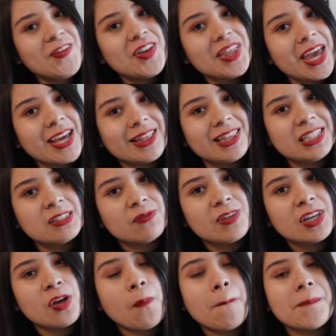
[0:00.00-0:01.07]
like this
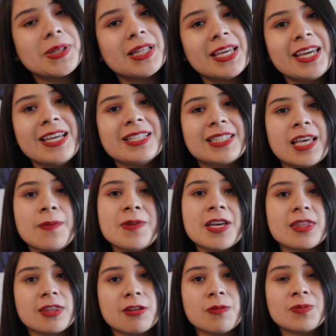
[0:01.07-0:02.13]
video, please give me
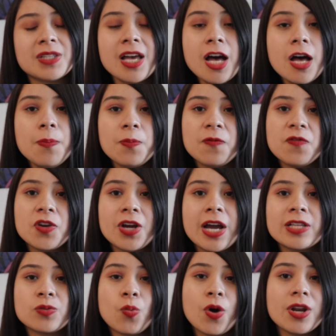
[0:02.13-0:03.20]
a thumbs up. If you
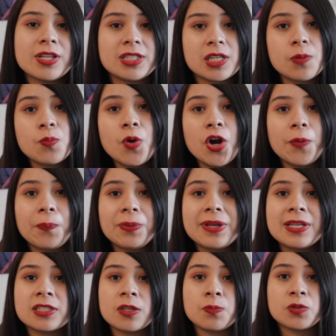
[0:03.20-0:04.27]
guys want to see more,
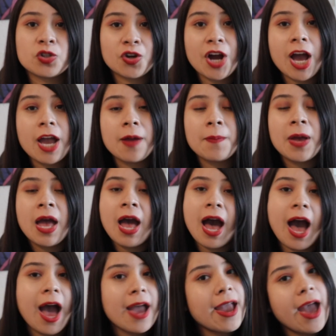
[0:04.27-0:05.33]
please subscribe.
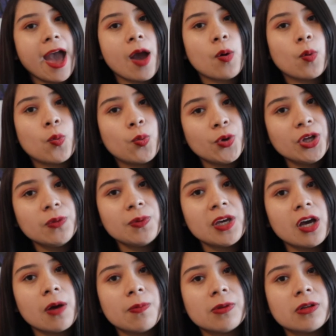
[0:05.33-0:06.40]
I will be
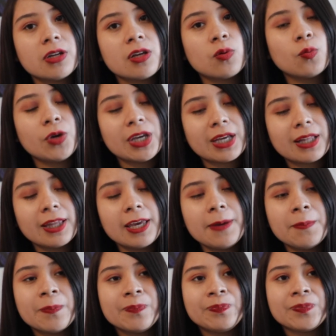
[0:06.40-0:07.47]
uploading
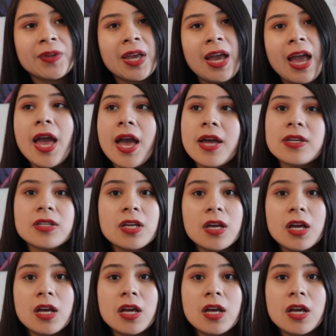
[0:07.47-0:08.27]
weekly, and